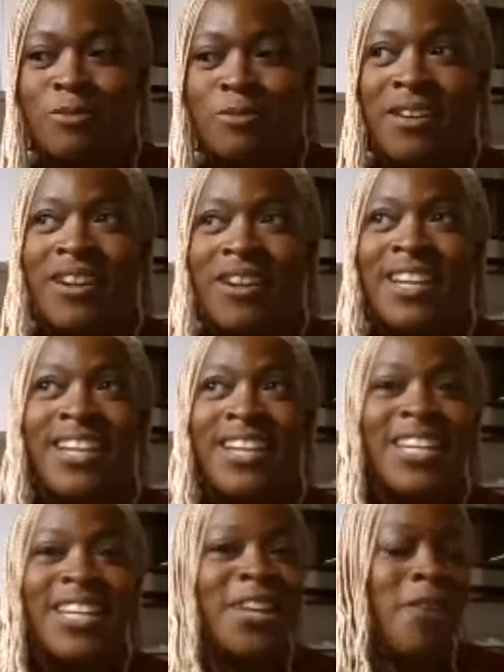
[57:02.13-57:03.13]
We are,
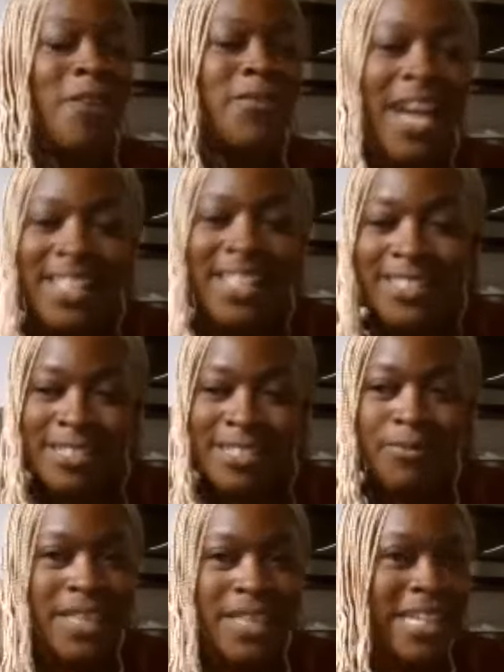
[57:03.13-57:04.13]
you know, I've got
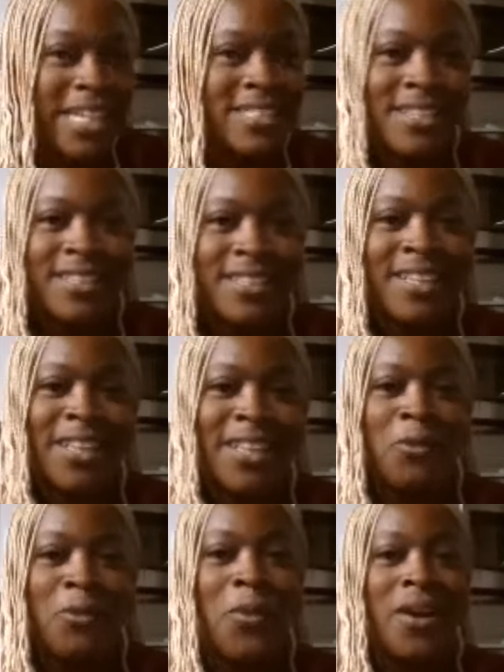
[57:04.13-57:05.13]
some things in the in
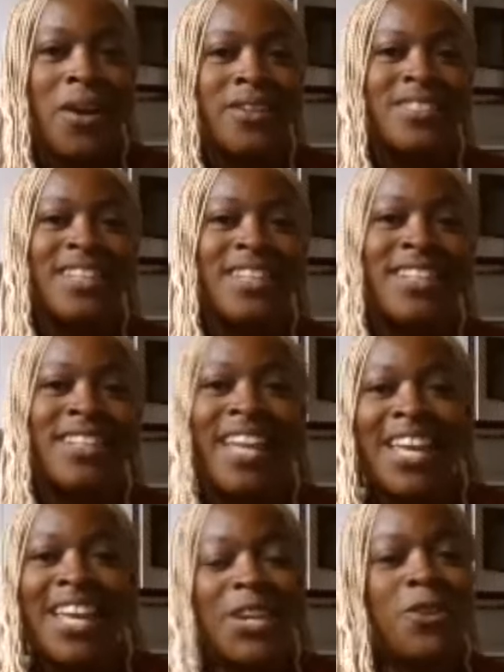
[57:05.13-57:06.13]
the works, and
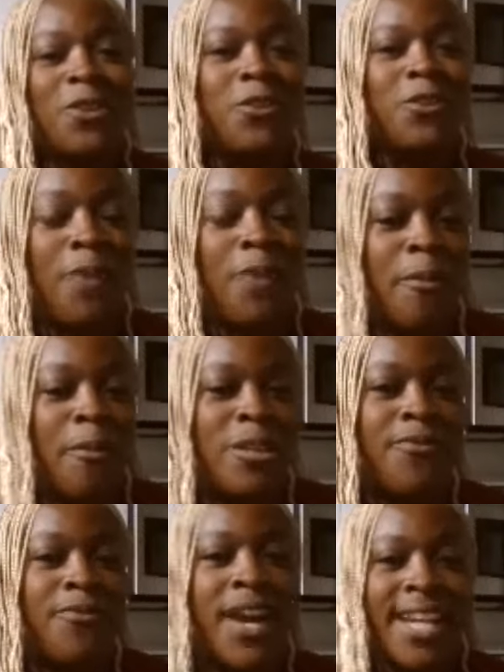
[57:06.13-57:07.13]
you know, you'll be able
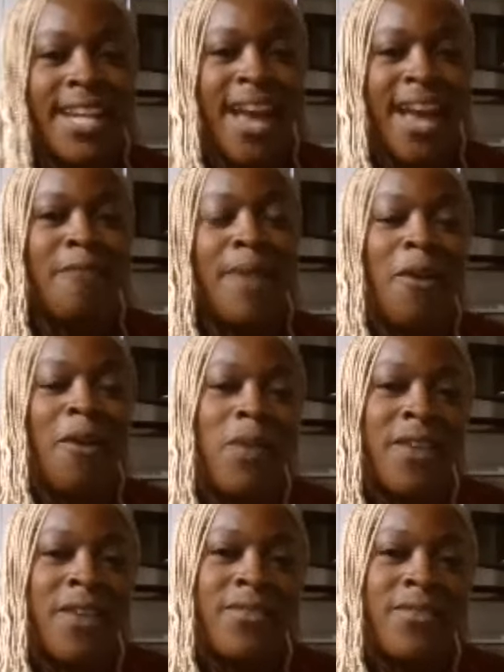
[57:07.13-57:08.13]
to find out about
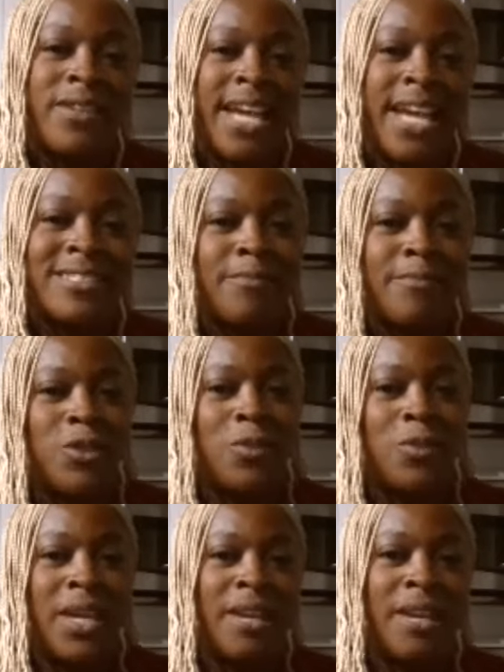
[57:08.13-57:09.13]
whatever next I'm
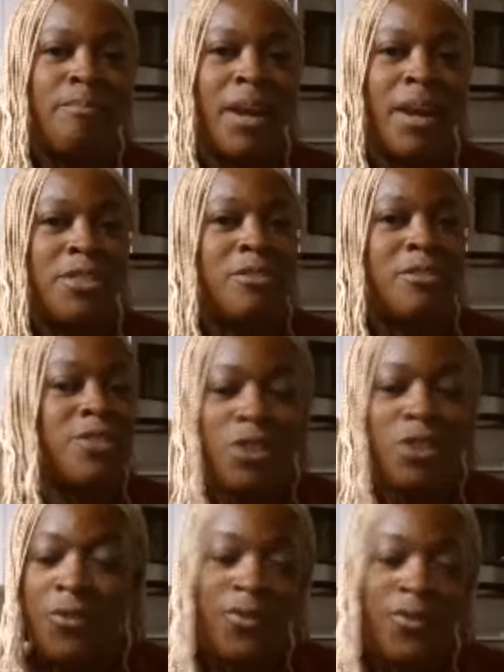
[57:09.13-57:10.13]
doing by
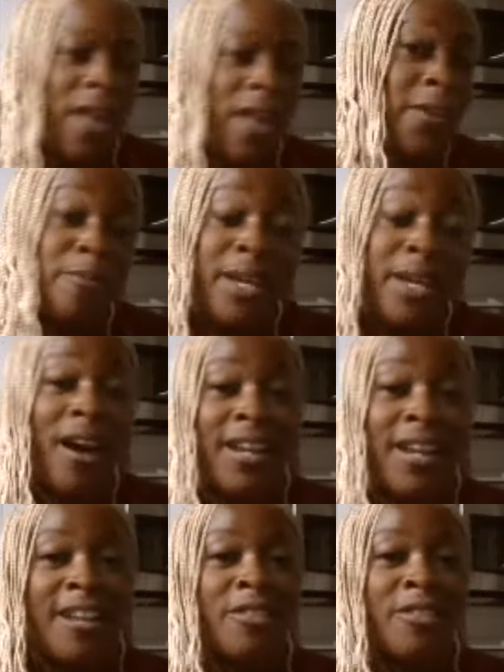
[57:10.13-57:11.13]
show, following me on
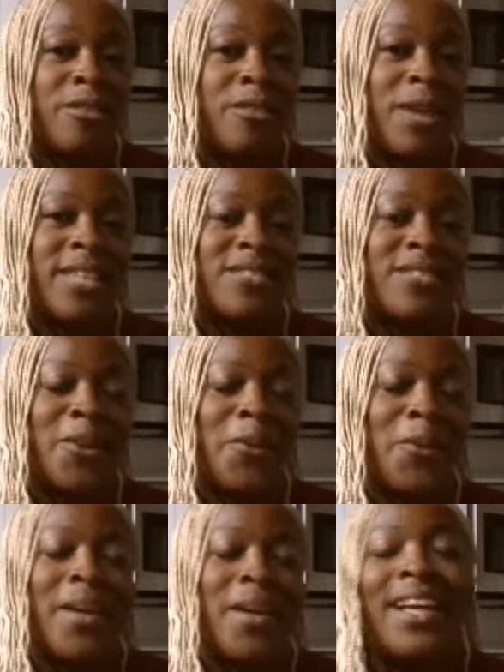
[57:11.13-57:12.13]
any of the threads.
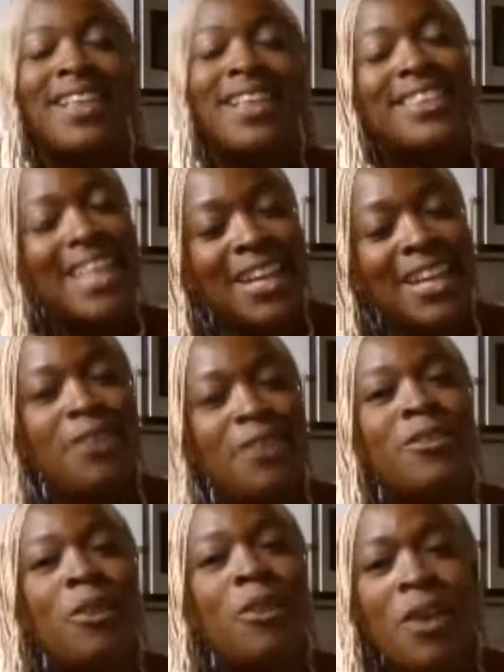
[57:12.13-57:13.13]
So thank
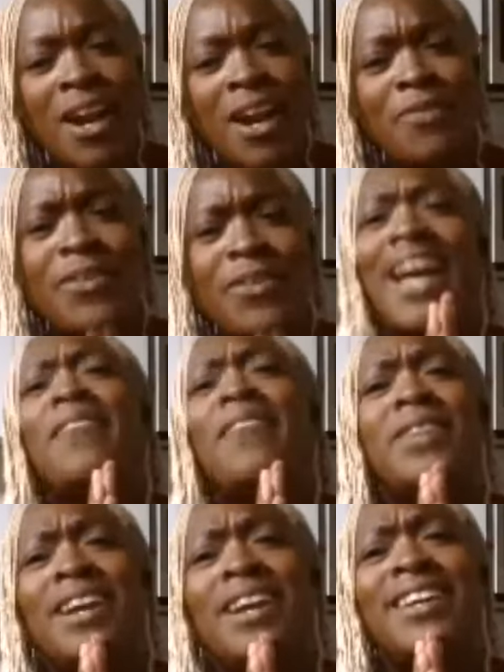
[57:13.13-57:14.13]
you, Laura, for
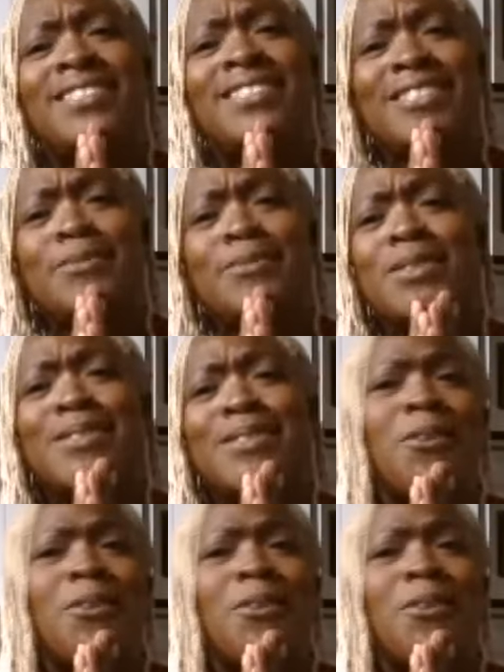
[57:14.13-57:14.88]
having us. This was yeah.